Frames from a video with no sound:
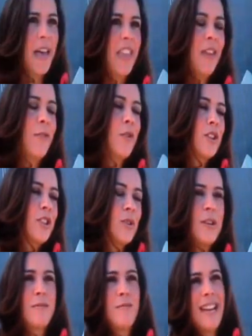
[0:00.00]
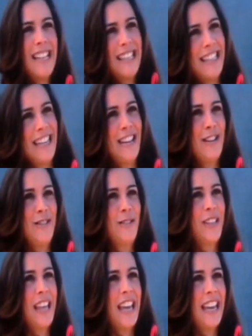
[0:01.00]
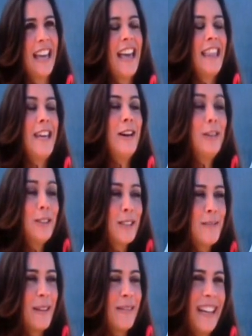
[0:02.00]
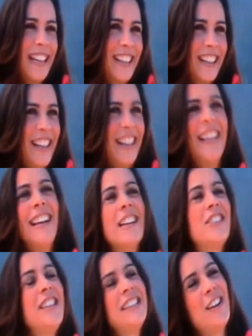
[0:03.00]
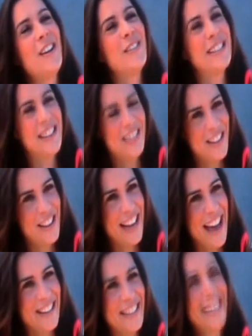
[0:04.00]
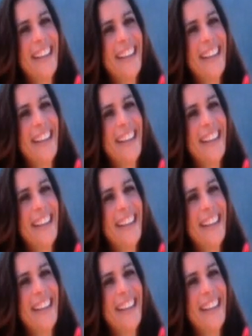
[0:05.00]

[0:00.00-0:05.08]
And then, of course, Jordan, my assistant, who's like the ultimate wing girl, she's always on the lookout.